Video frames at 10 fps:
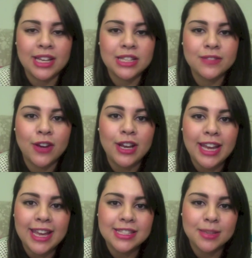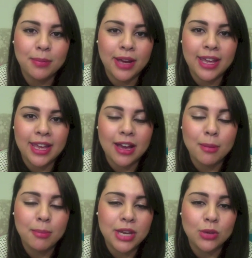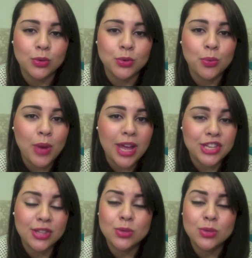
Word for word: an exfoliator by a company called Witch